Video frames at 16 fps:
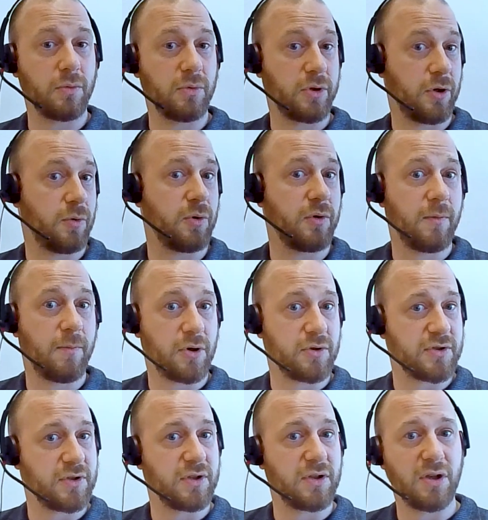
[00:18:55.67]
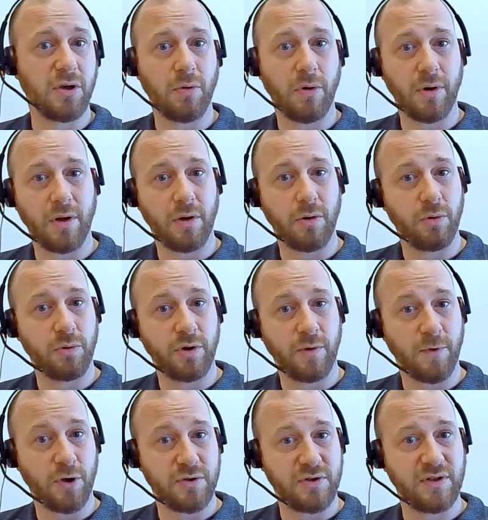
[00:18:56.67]
universities
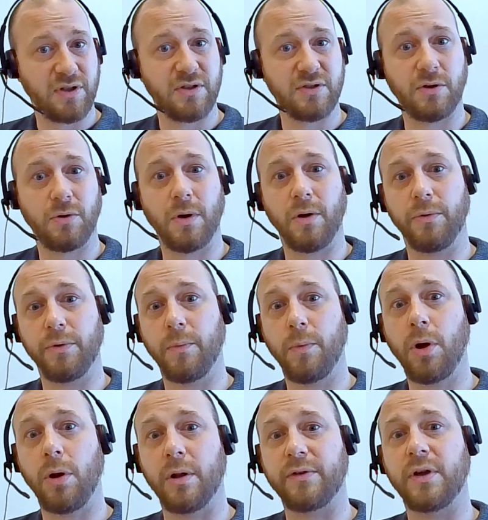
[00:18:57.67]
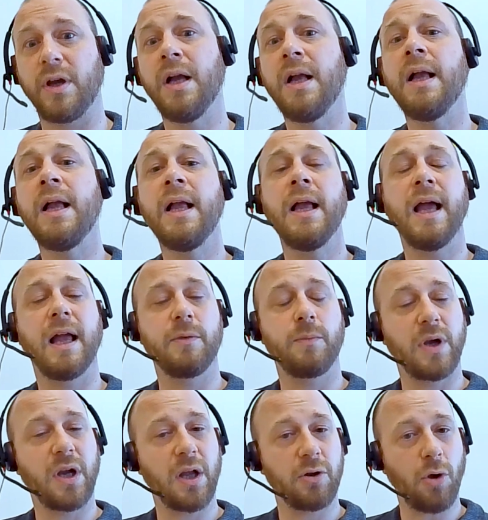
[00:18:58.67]
around the world, and
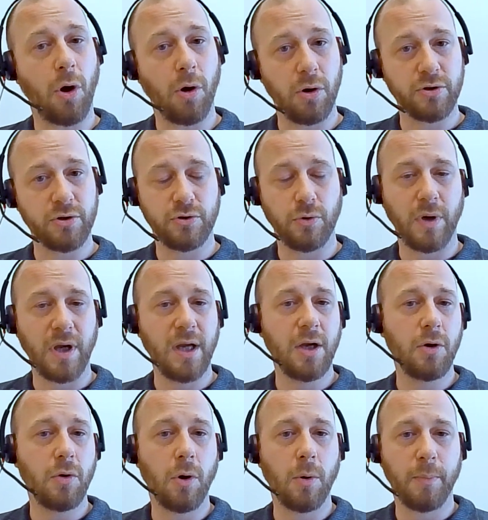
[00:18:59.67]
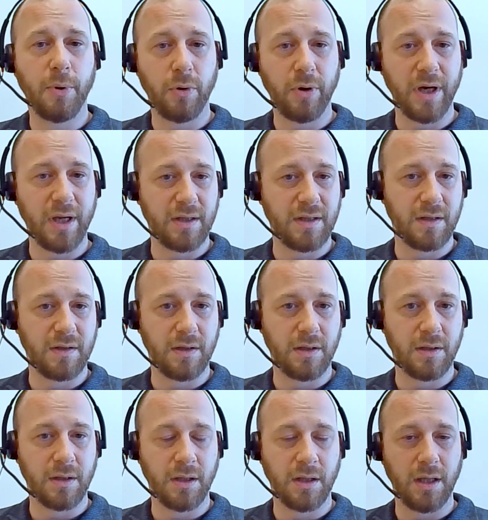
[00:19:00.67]
we can also incorporate it
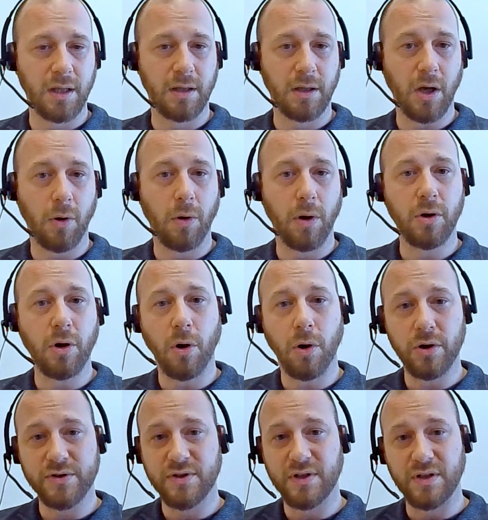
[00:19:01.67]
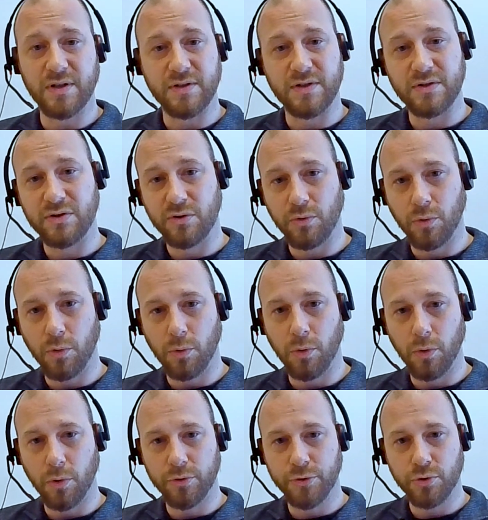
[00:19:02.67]
in our courses
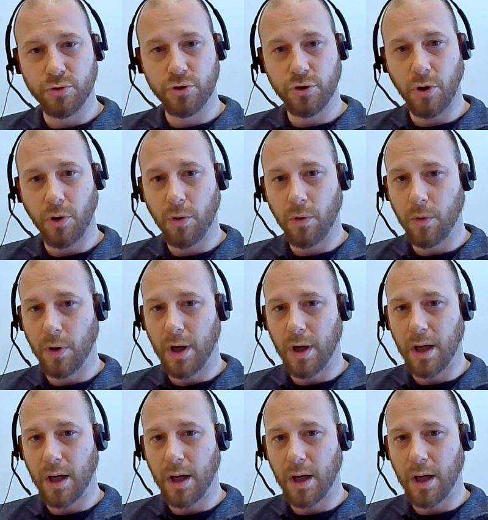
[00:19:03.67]
to show